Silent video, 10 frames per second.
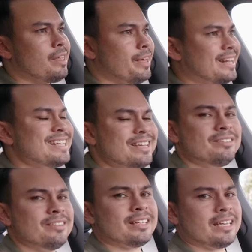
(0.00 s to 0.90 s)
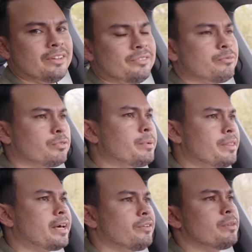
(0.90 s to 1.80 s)
that isn't the case. And for me,
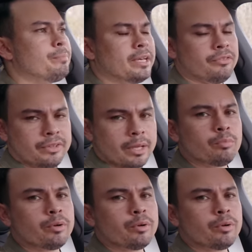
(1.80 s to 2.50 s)
that is the biggest deal